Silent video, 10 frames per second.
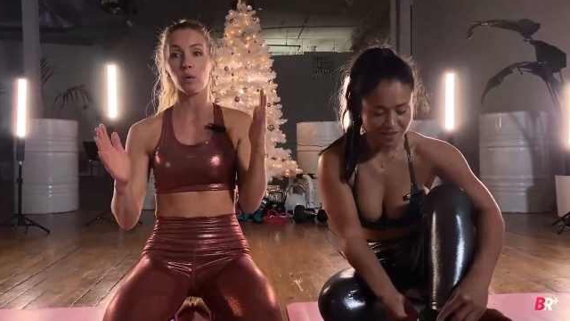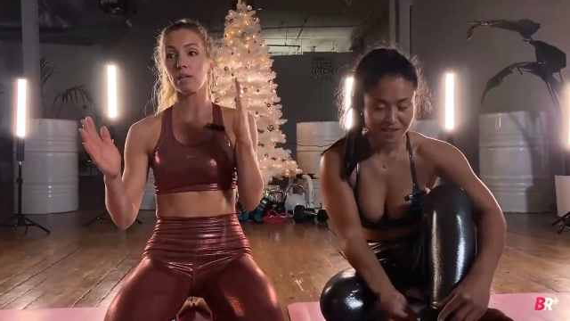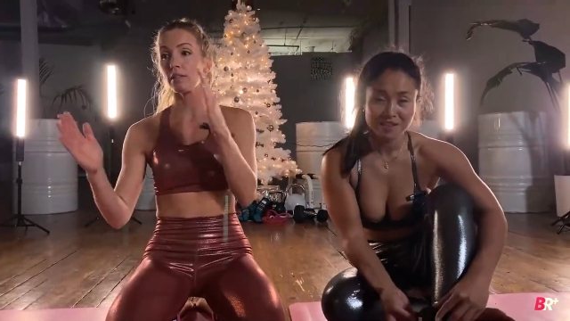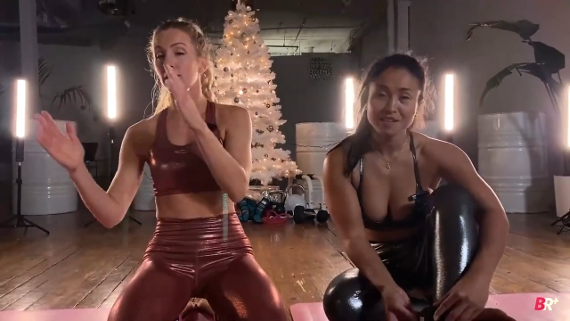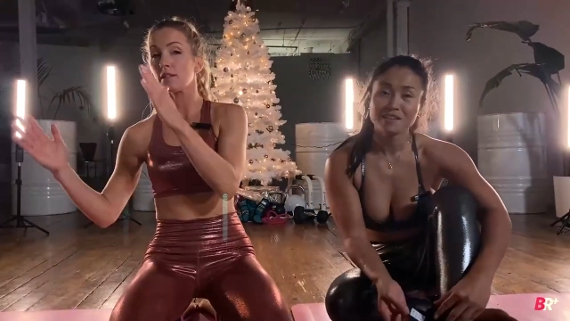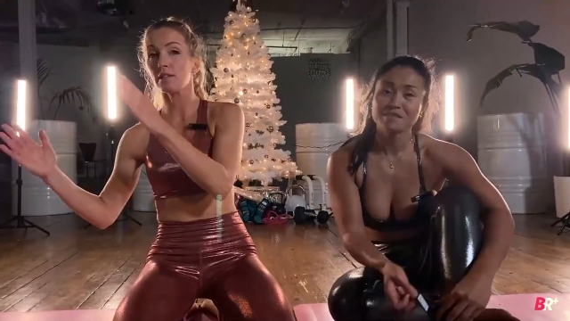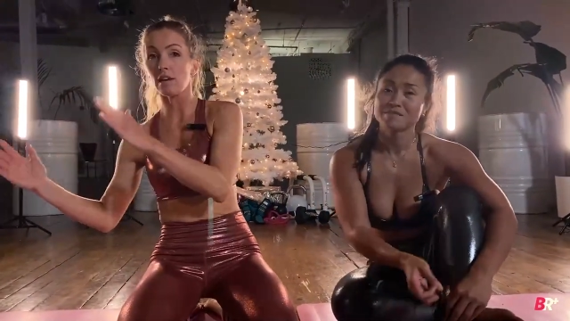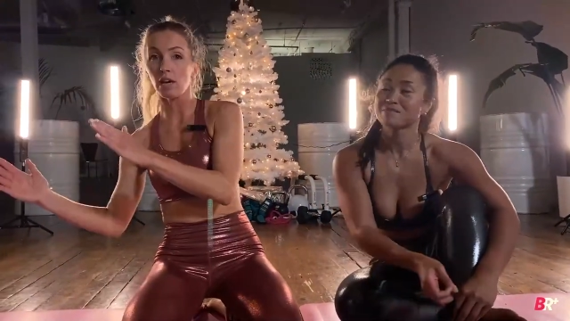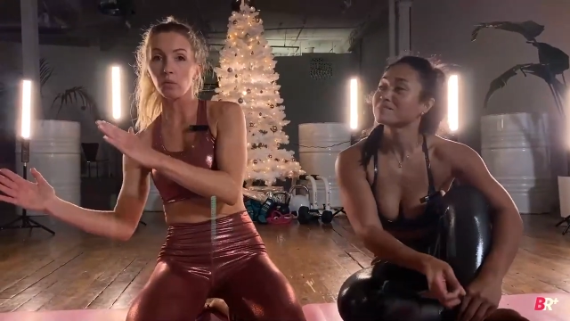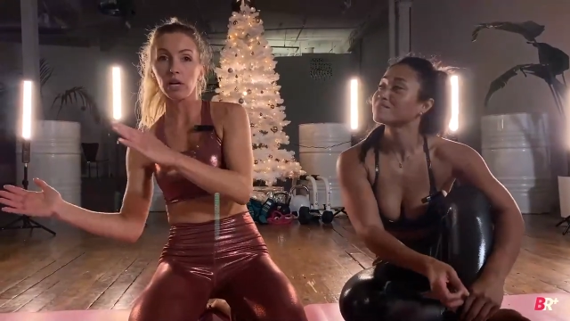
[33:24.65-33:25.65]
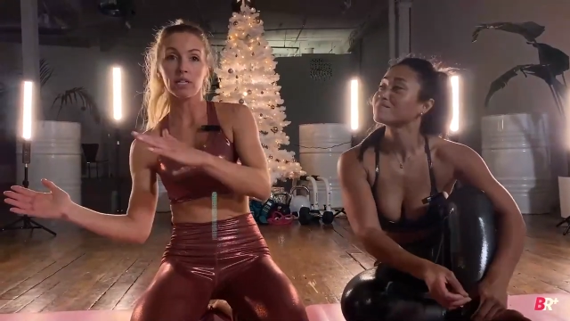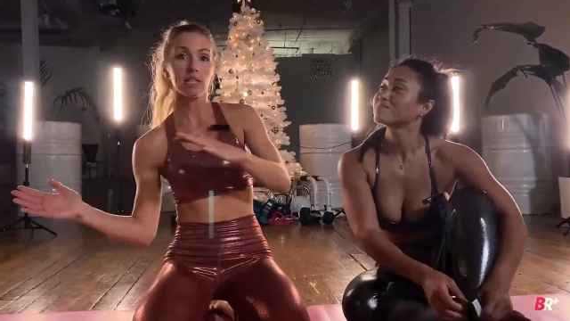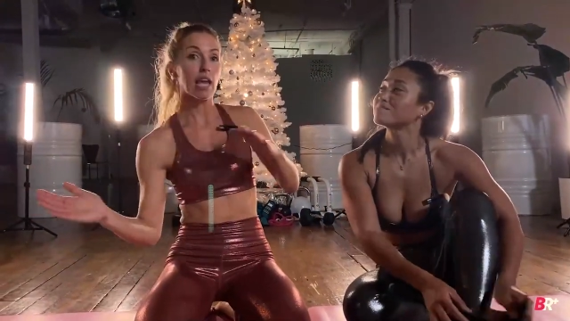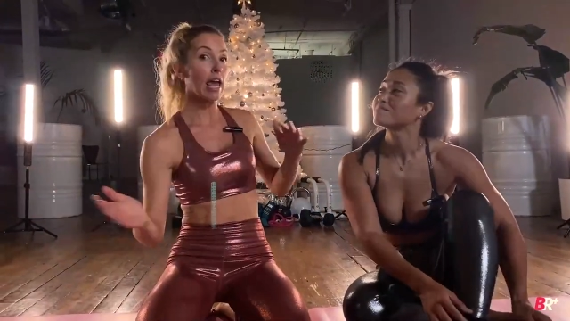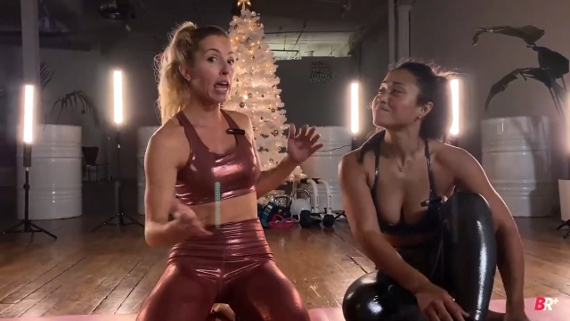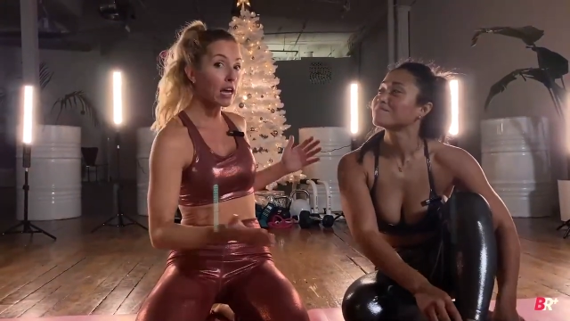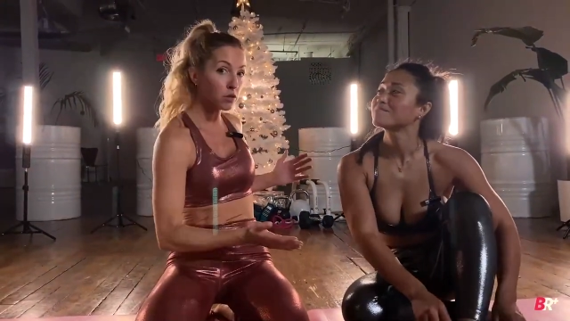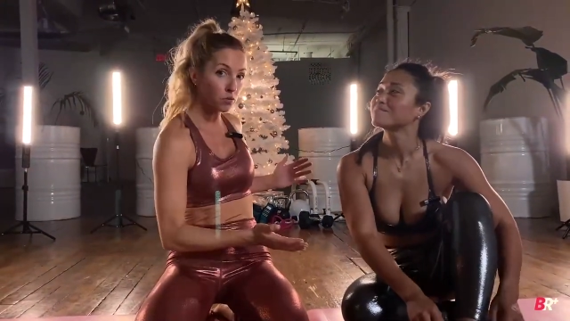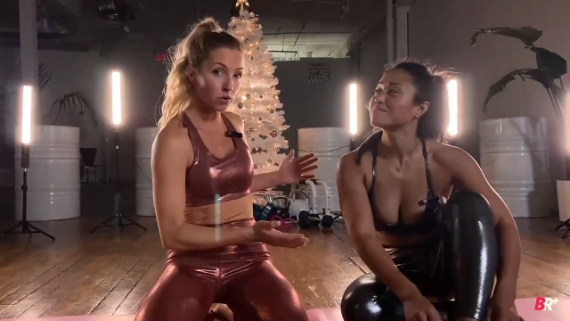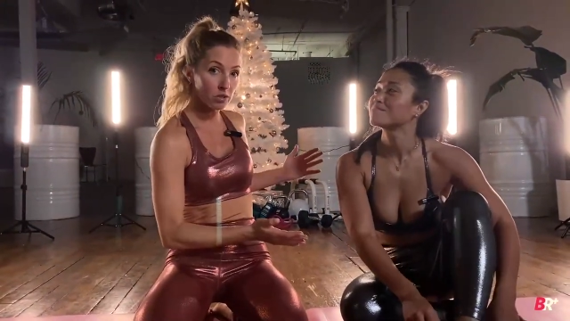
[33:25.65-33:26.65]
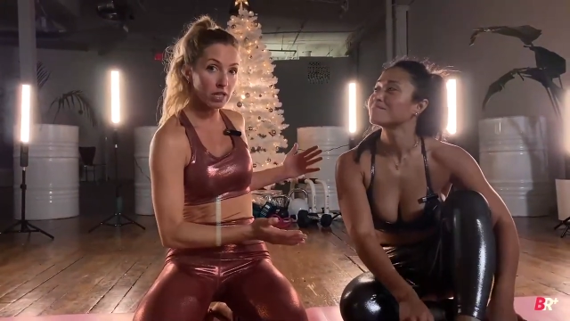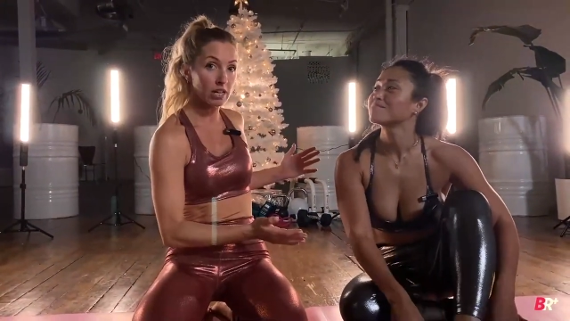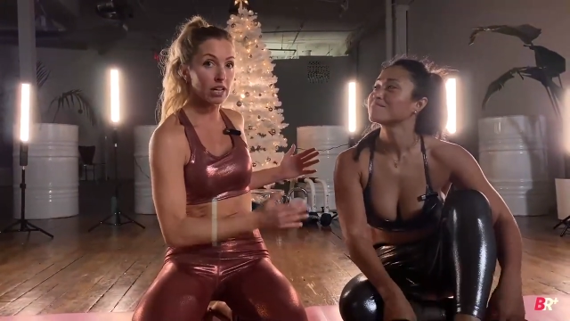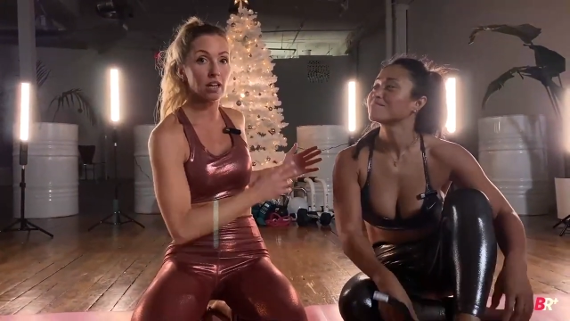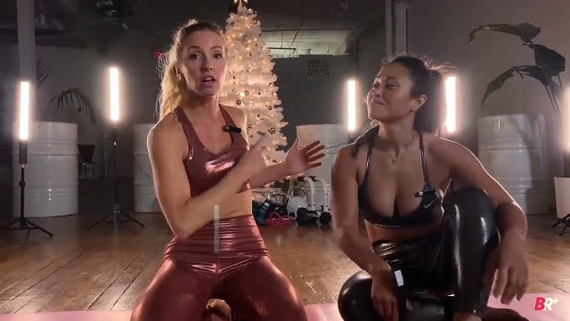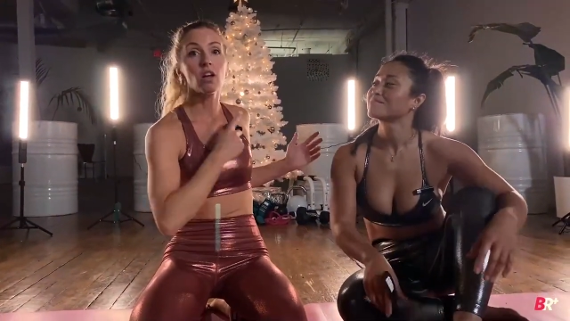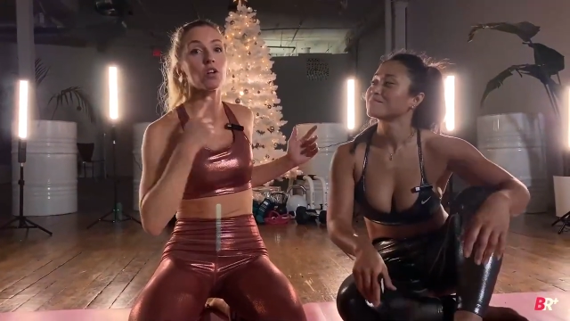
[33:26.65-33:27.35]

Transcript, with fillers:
Speaker 1: ways to sideways and rotating.